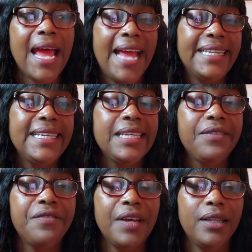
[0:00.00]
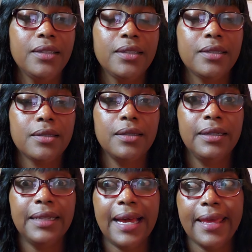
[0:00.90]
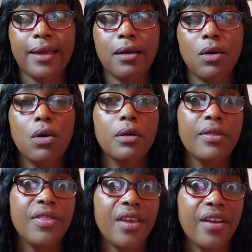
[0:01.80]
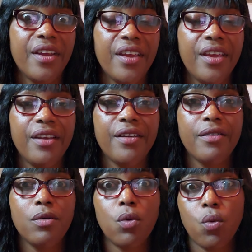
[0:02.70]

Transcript: and he felt like they're here,